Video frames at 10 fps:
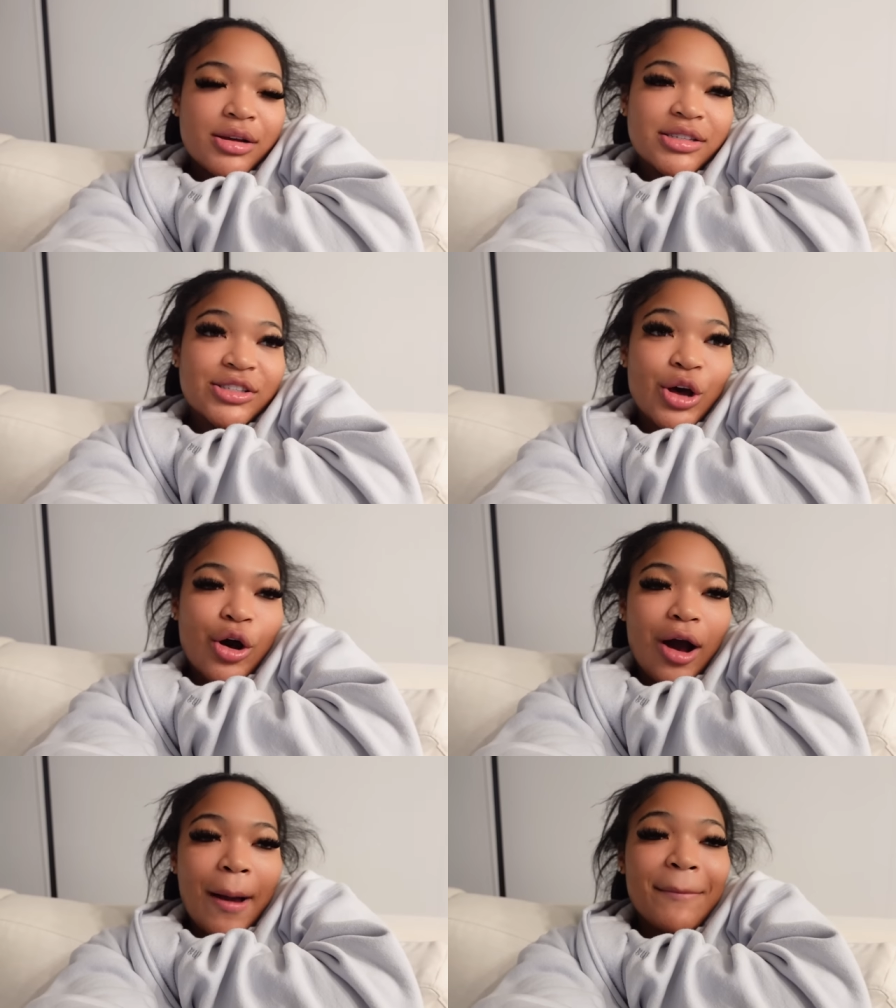
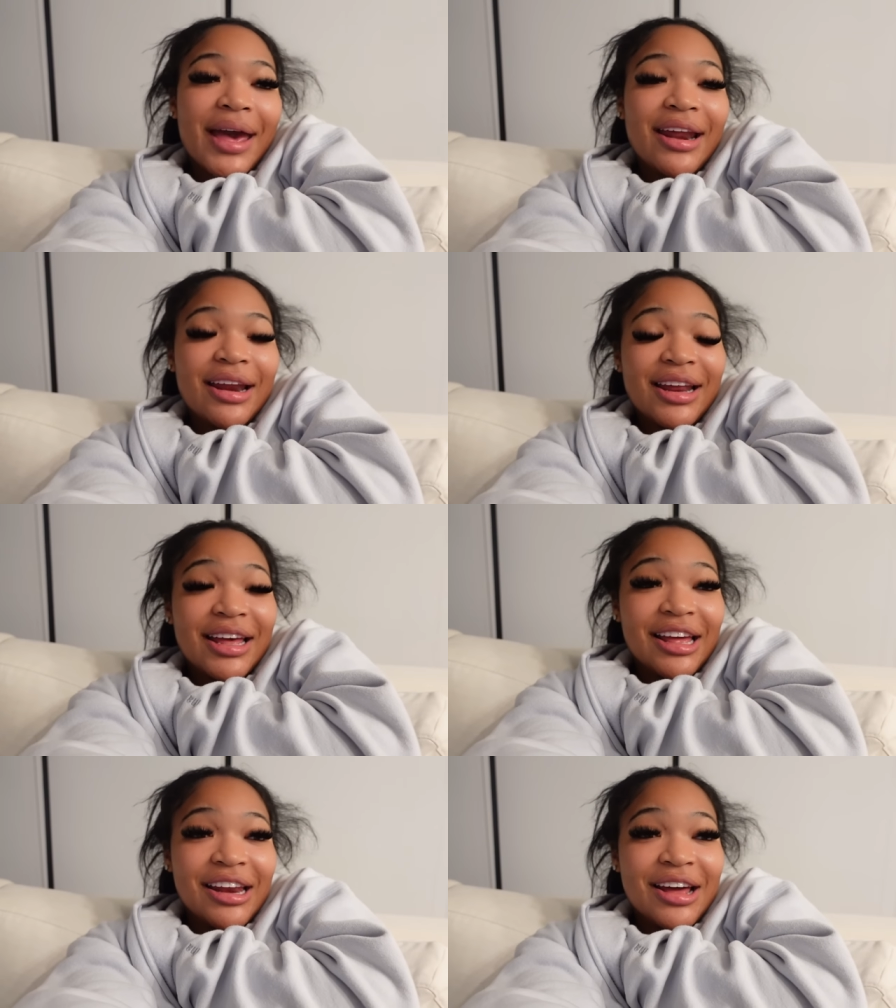So I'm
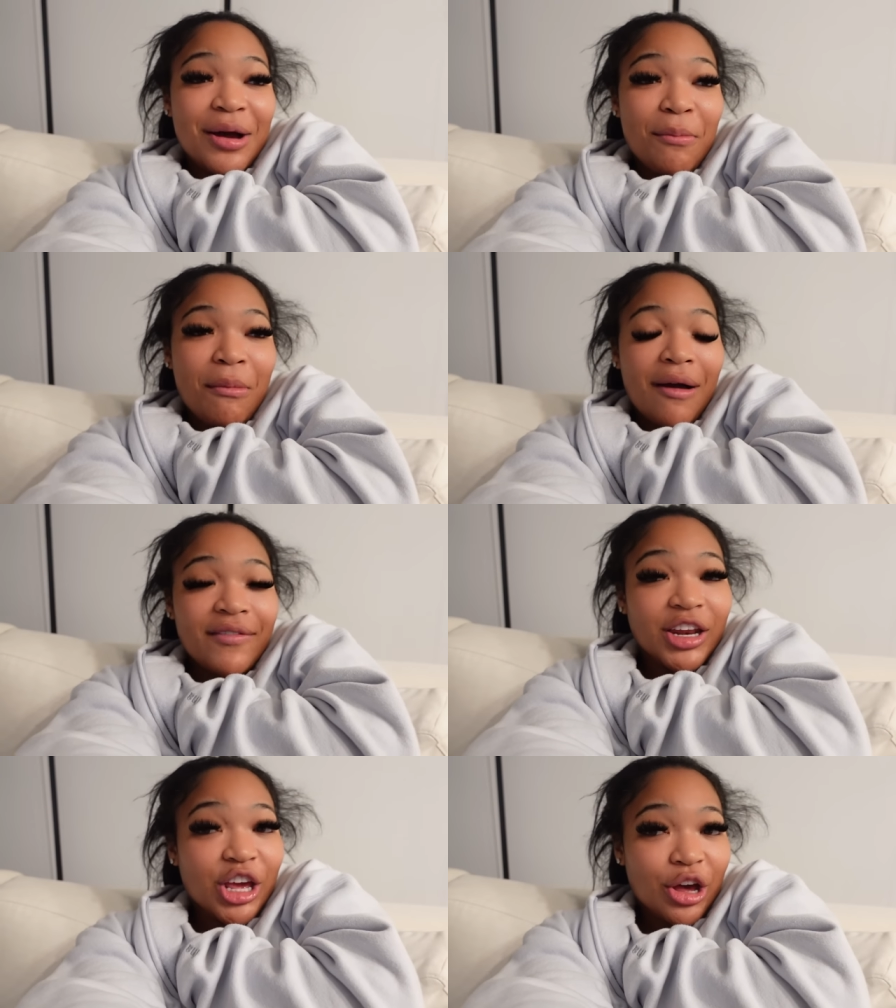editing my
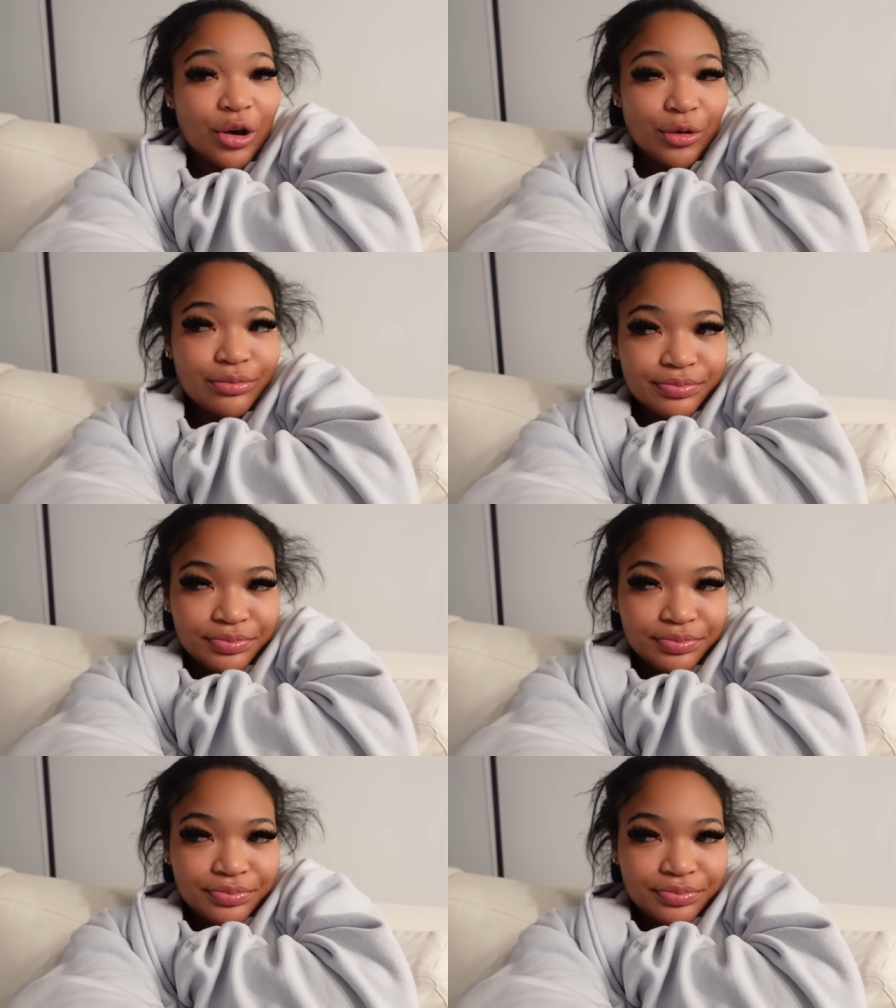video